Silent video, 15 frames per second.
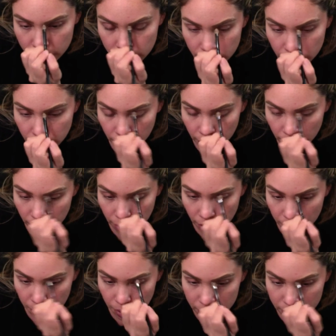to clean it
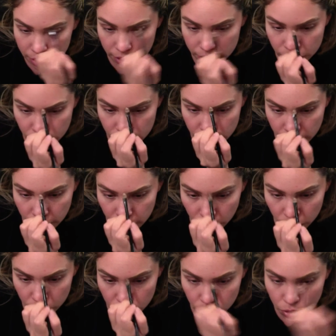up because it's just, it
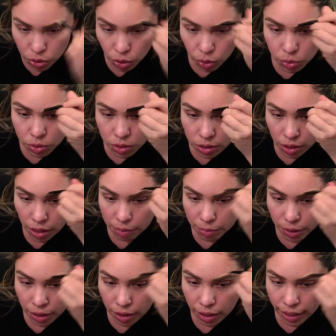looks so
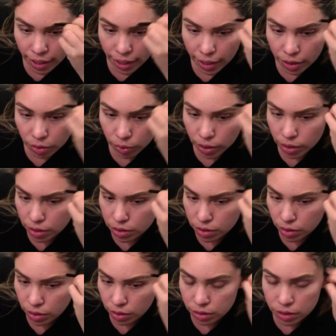sloppy. I hate the way this
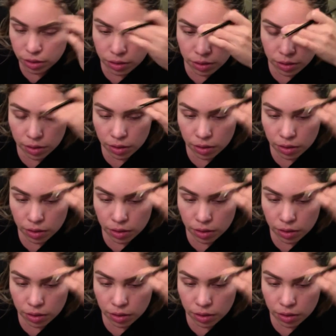looks.